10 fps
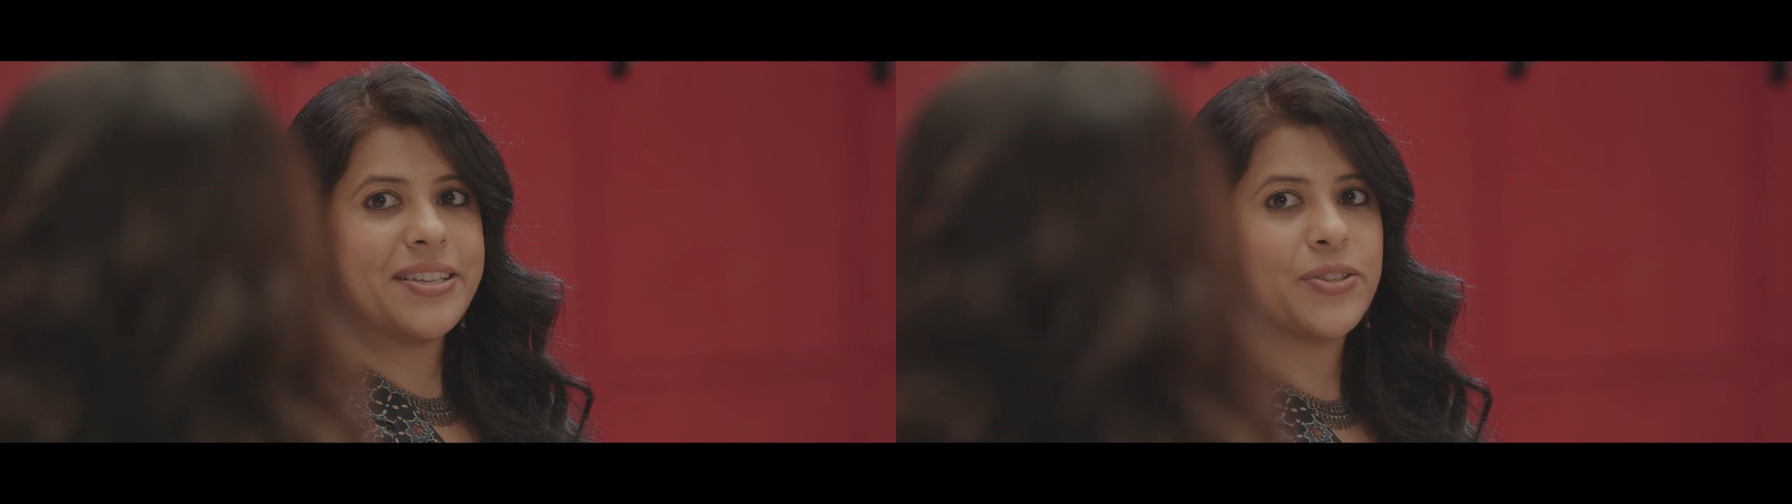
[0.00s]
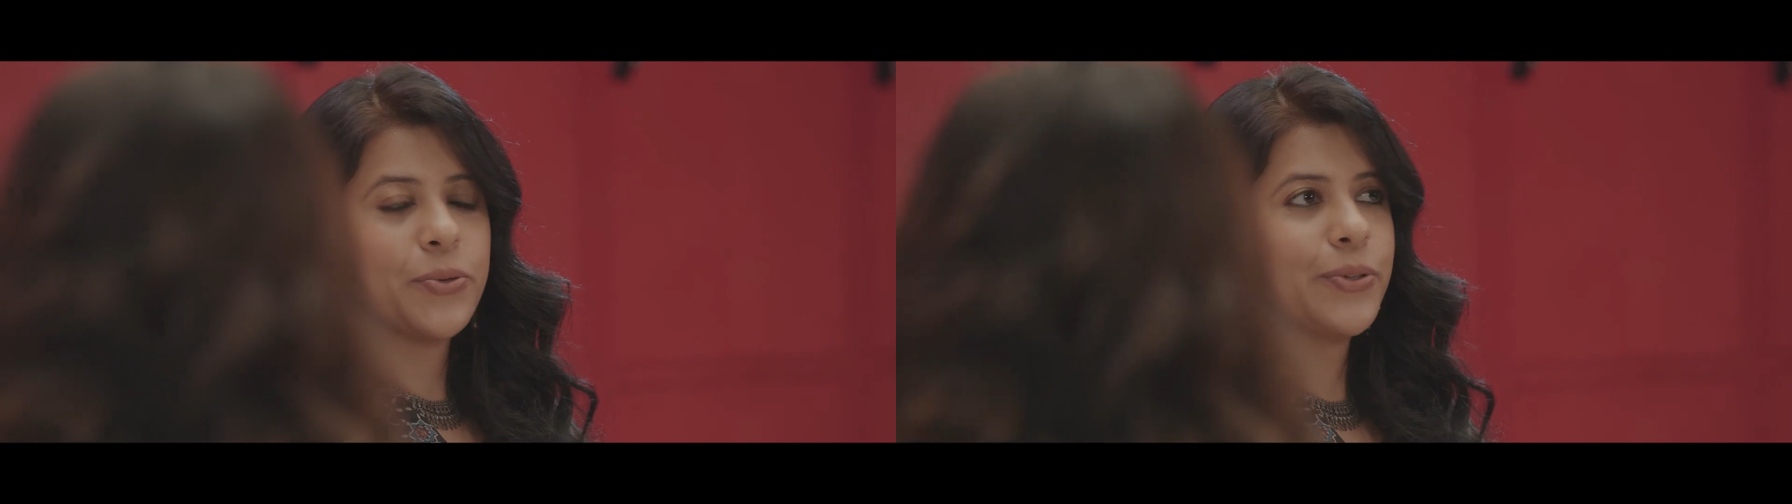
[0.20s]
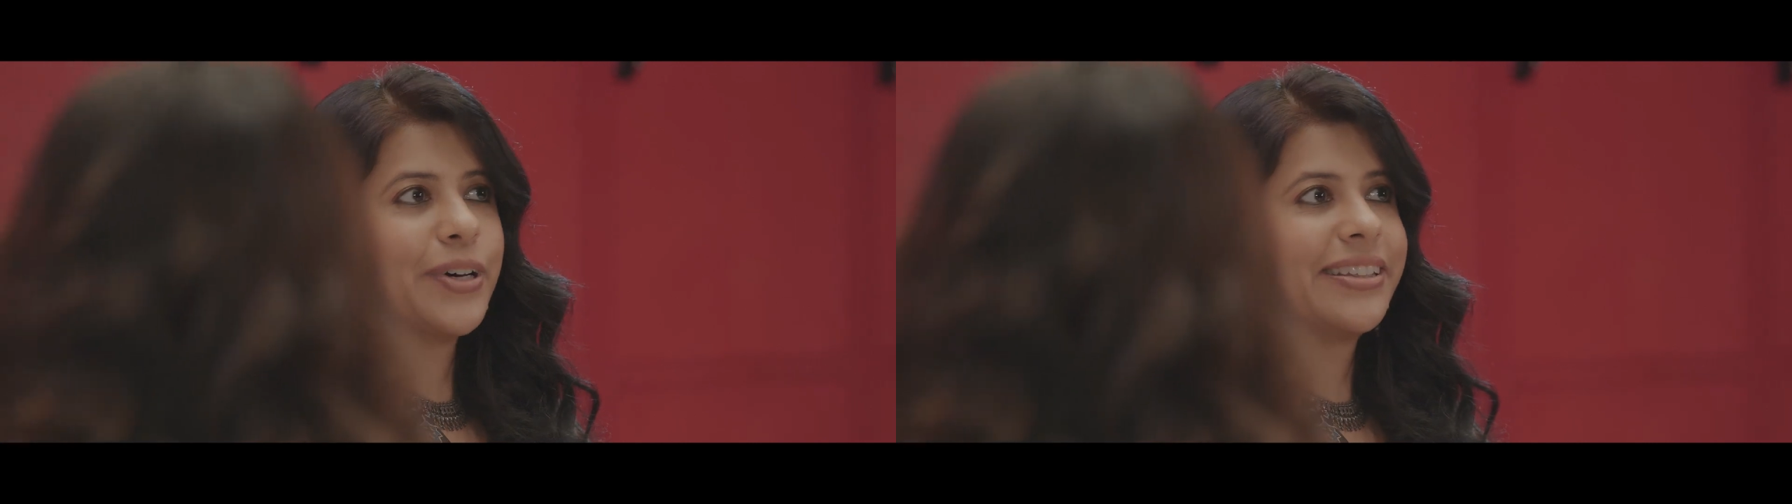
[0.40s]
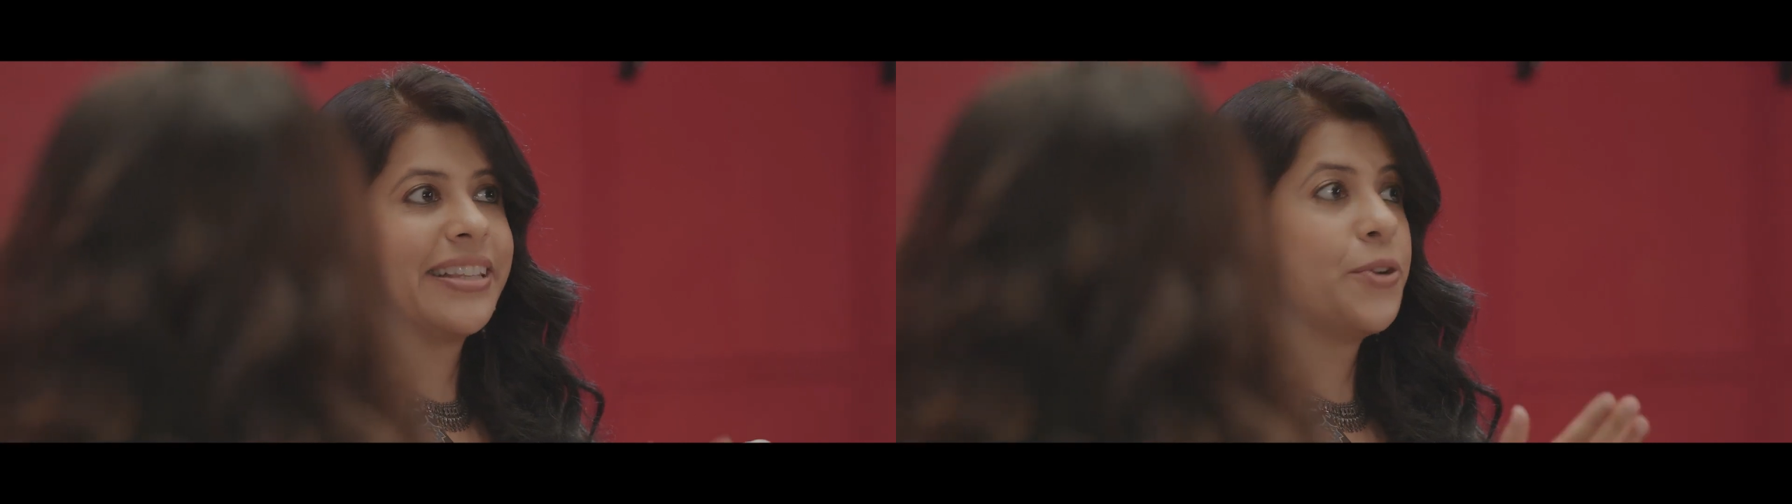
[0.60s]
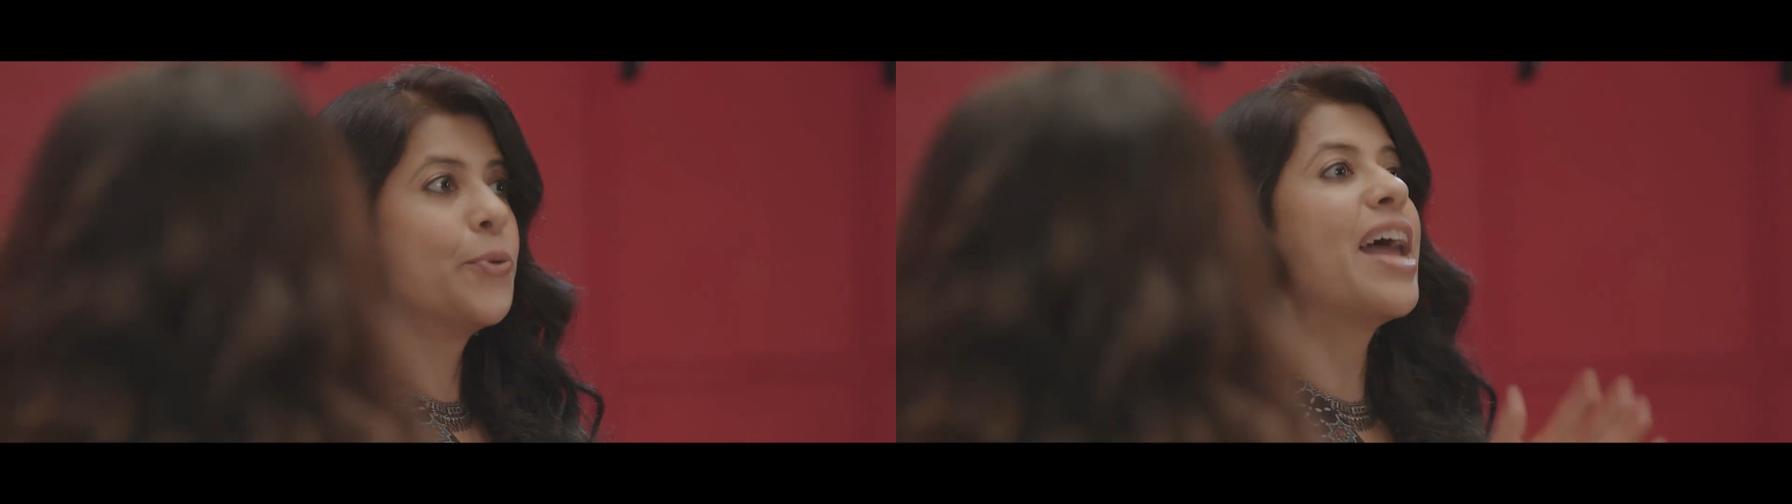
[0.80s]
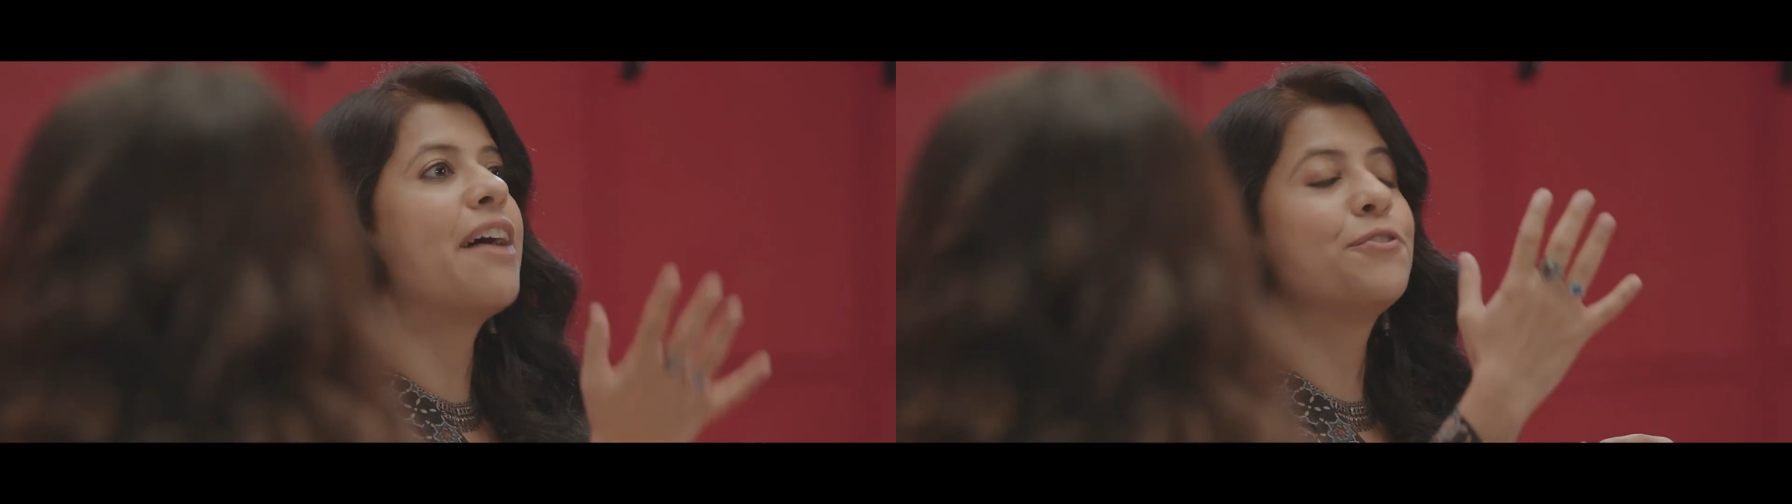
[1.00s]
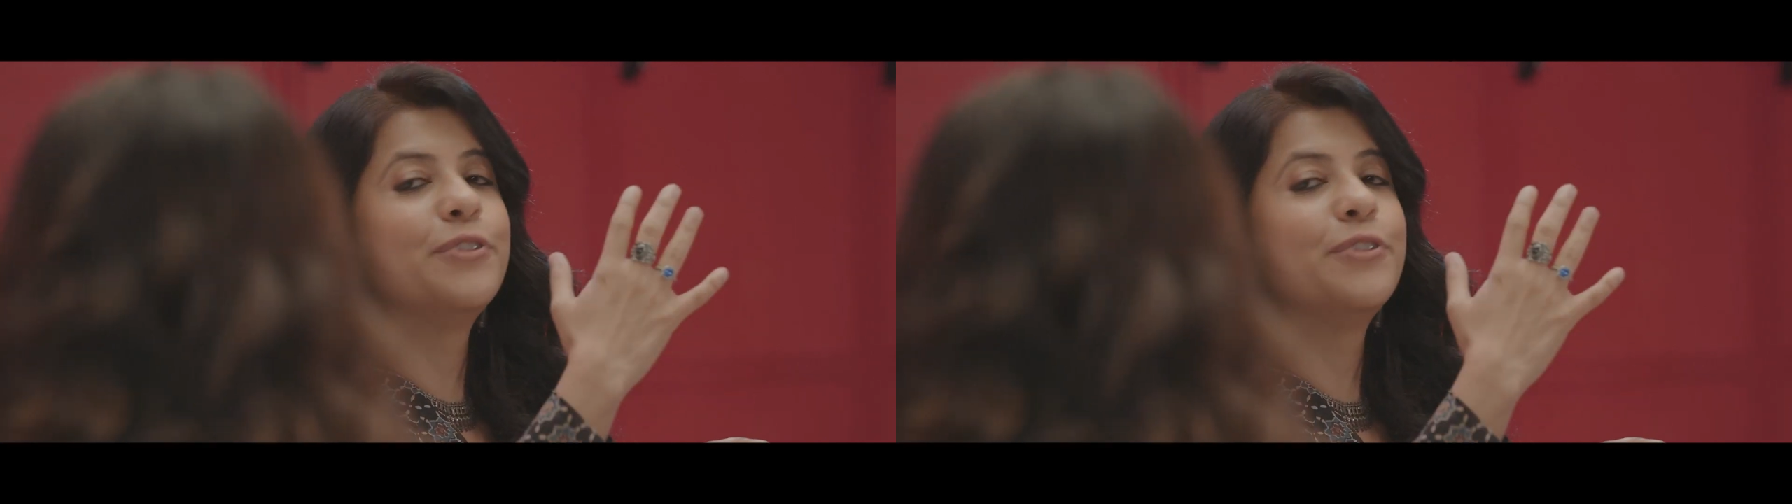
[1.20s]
So they don't have to